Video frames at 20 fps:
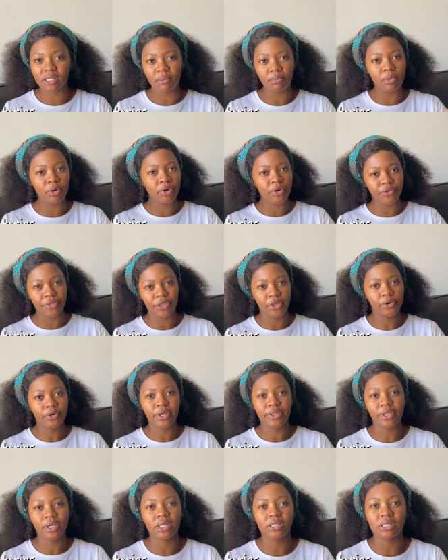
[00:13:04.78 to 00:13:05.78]
the mirror theory, I
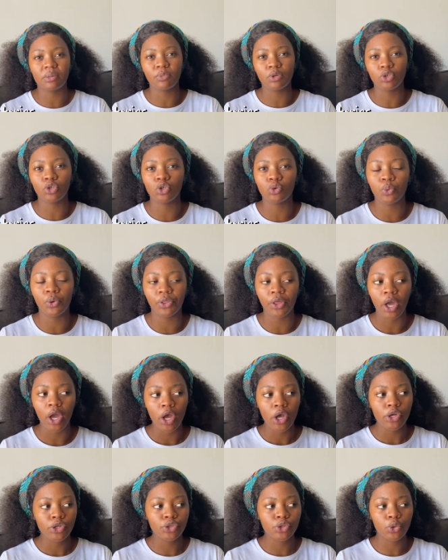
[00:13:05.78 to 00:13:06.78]
think it's something to do with
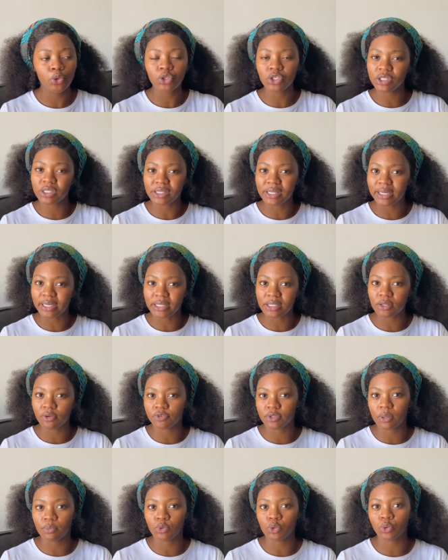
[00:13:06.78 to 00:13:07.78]
social studies of
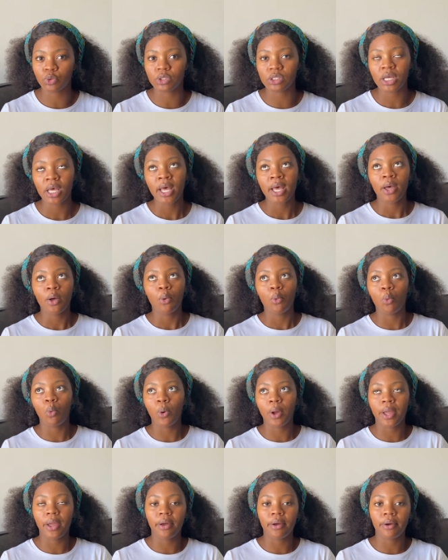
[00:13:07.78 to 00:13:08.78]
some sort,
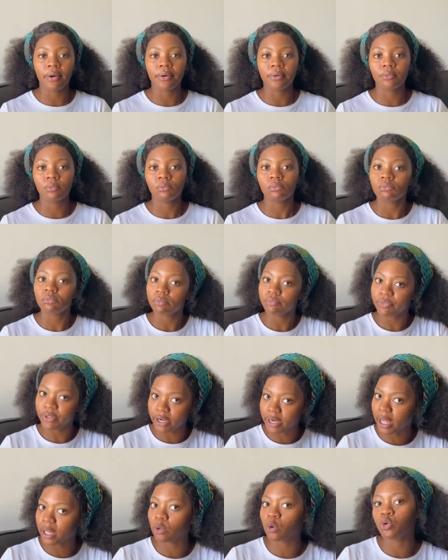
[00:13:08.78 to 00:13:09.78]
where then
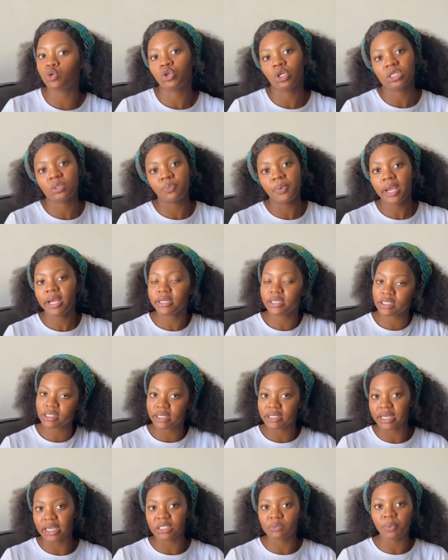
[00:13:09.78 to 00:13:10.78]
I'll go to explain, just
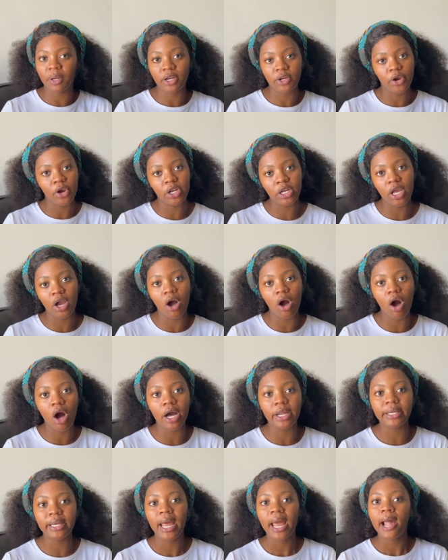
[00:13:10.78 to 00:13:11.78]
as I explained earlier
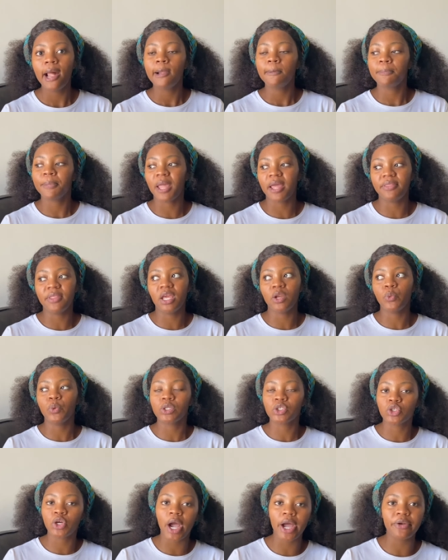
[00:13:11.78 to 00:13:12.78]
on, and then
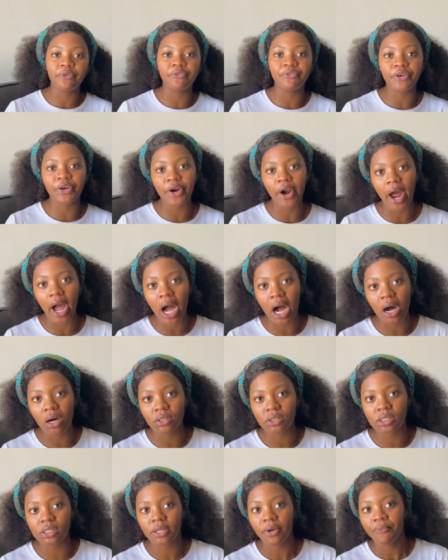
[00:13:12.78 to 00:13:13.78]
we'll try to figure
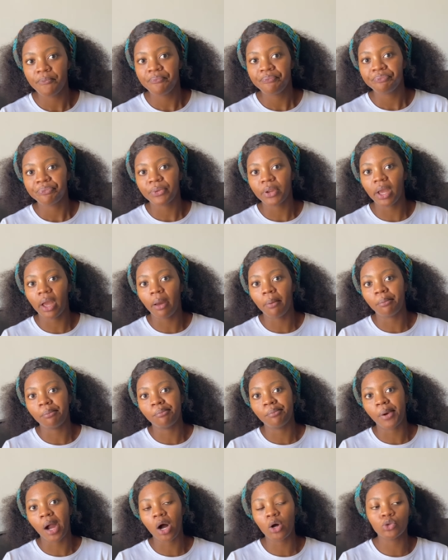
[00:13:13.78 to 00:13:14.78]
out
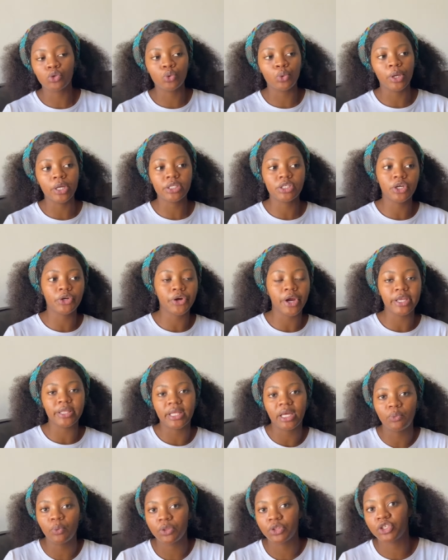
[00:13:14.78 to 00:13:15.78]
um, how to integrate
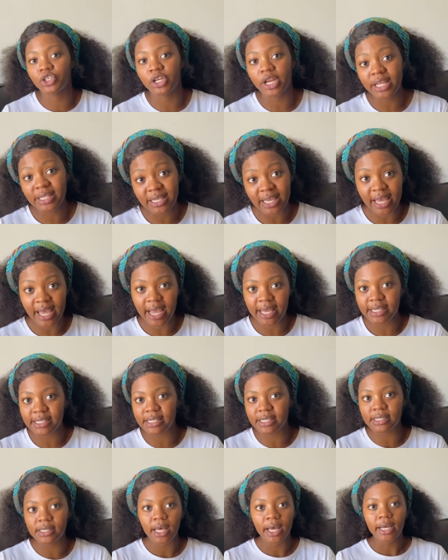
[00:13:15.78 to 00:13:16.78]
that with genetics.
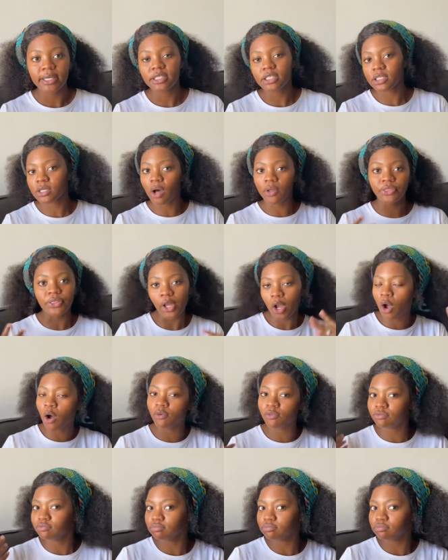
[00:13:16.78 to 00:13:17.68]
Just can't think of